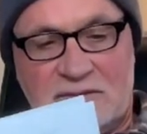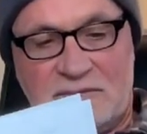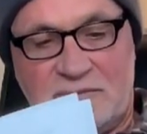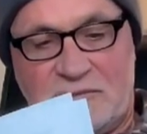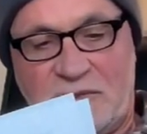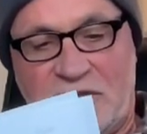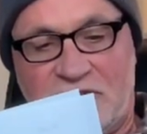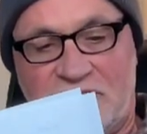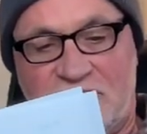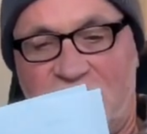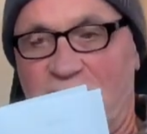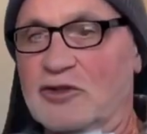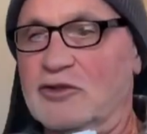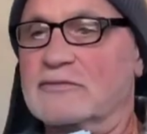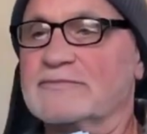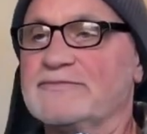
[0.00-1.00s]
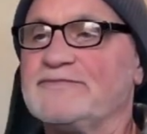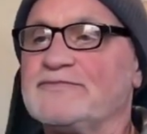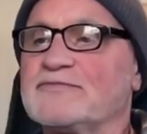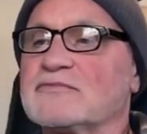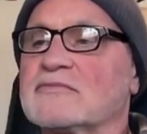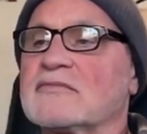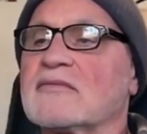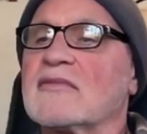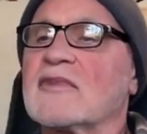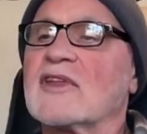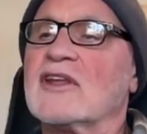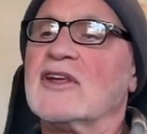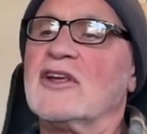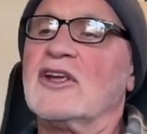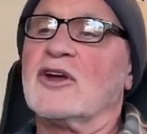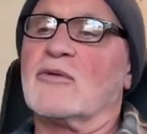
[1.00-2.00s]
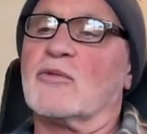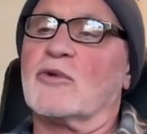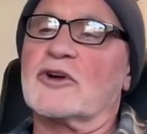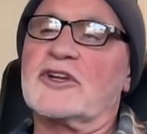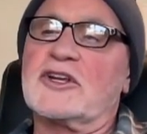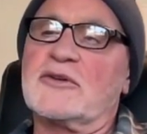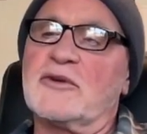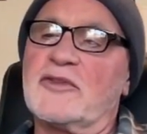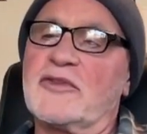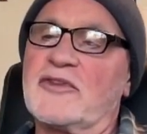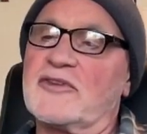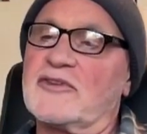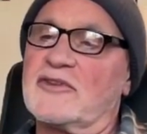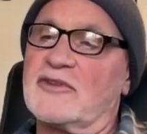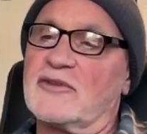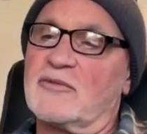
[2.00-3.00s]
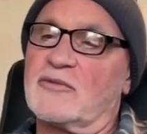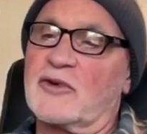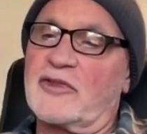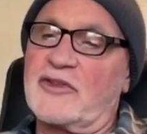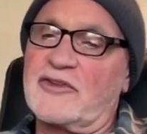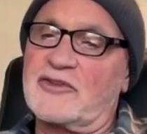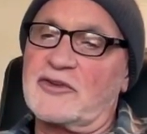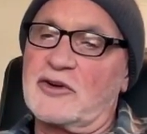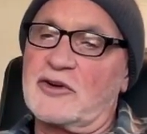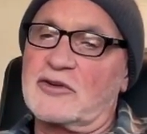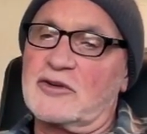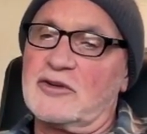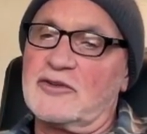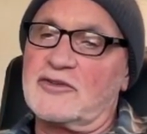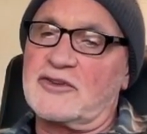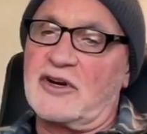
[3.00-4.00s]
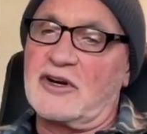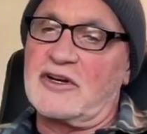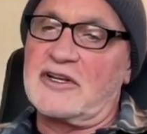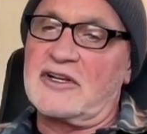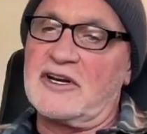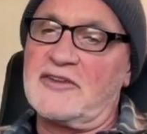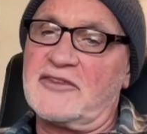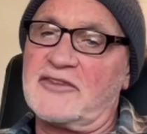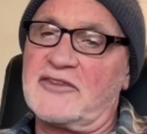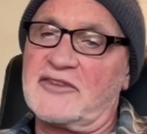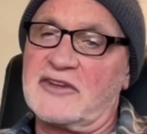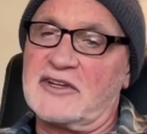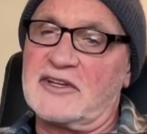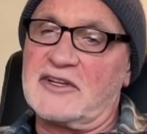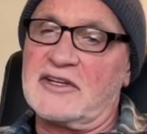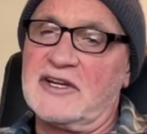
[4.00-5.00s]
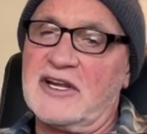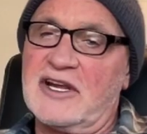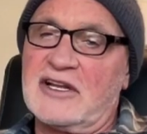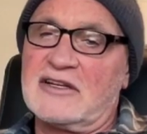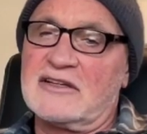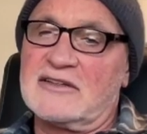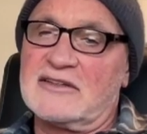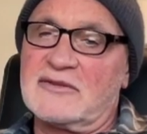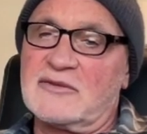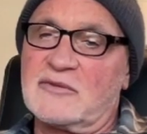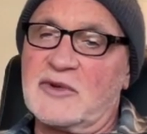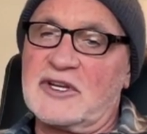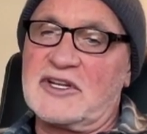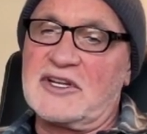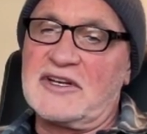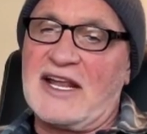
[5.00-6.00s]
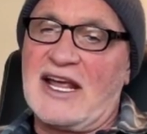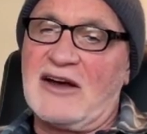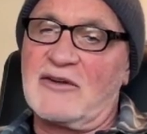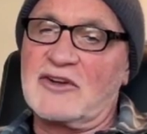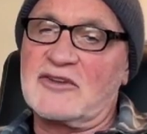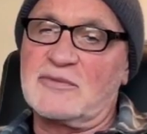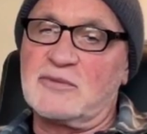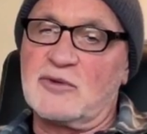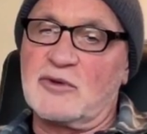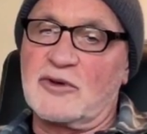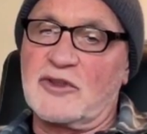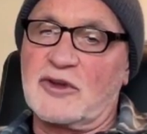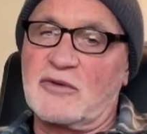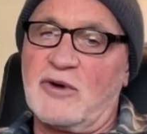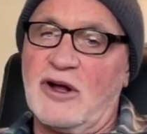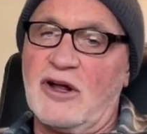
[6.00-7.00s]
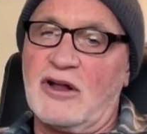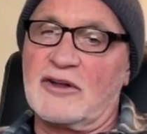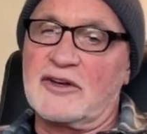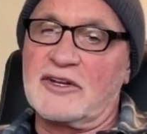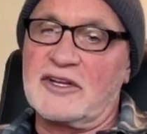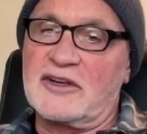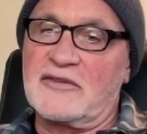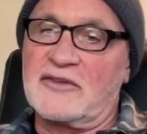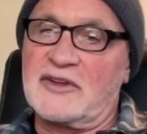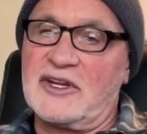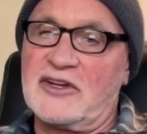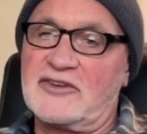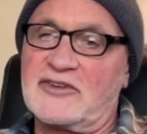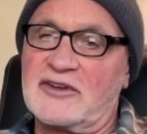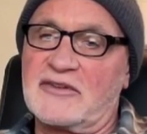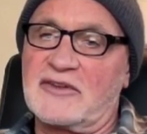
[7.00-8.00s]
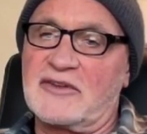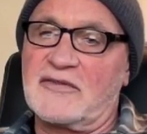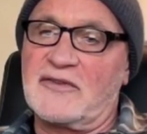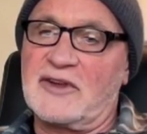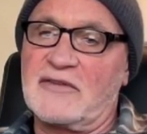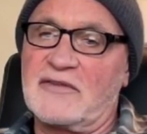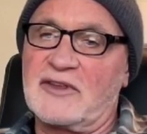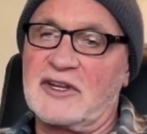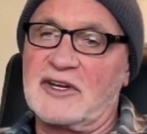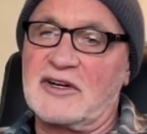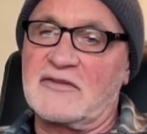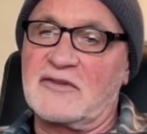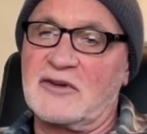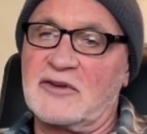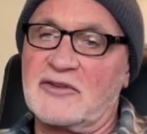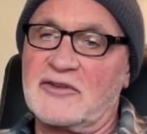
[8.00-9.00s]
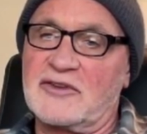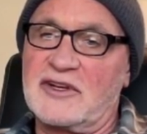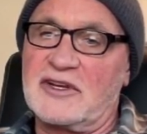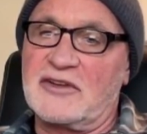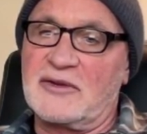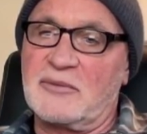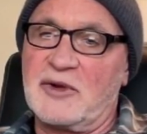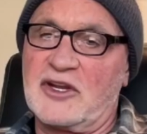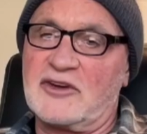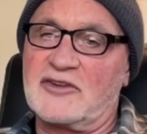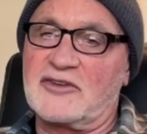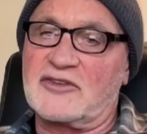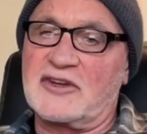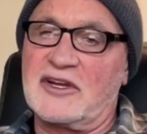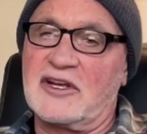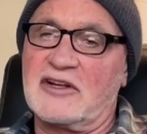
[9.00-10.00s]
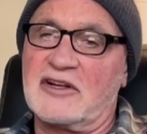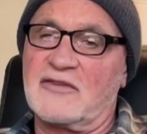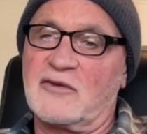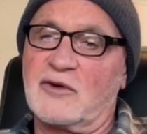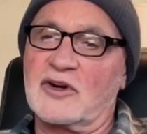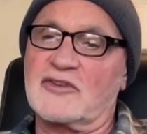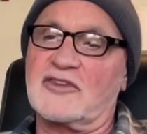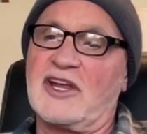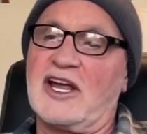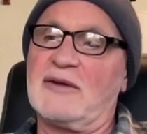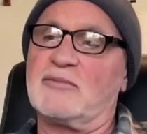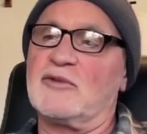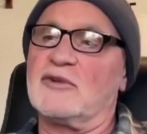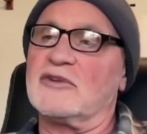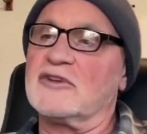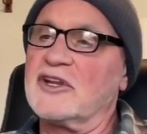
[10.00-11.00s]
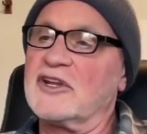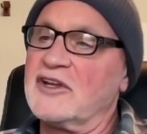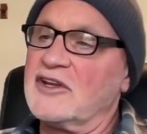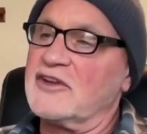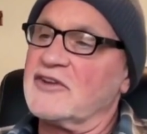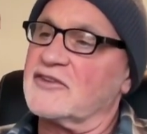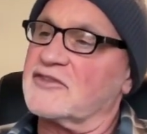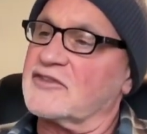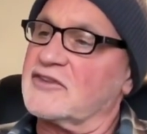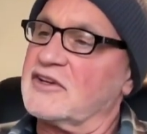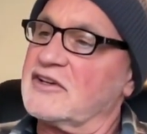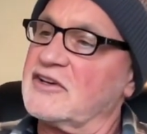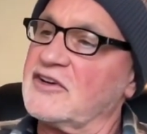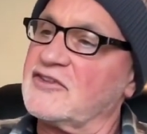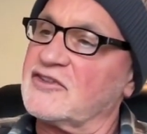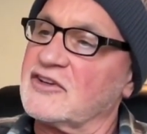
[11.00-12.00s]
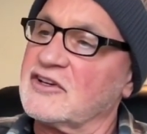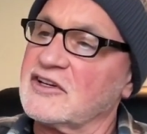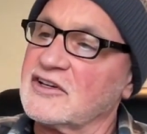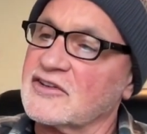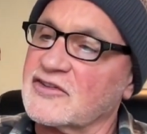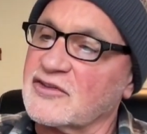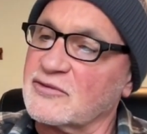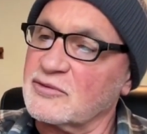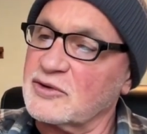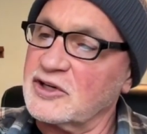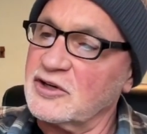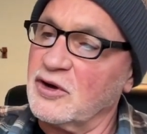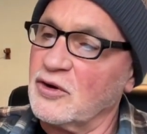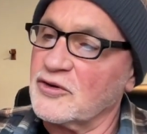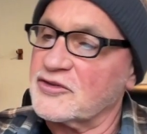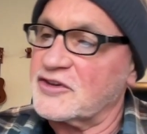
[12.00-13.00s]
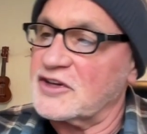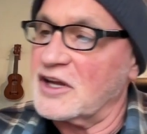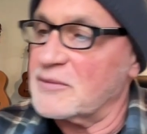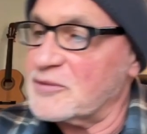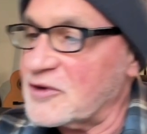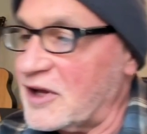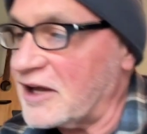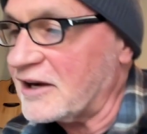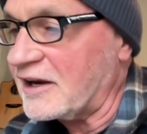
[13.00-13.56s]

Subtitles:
Page 2. Working with the circle starting on C, we can now explore the quality of each of the fifth intervals in the major scale. For example, C to G is 3 whole steps and a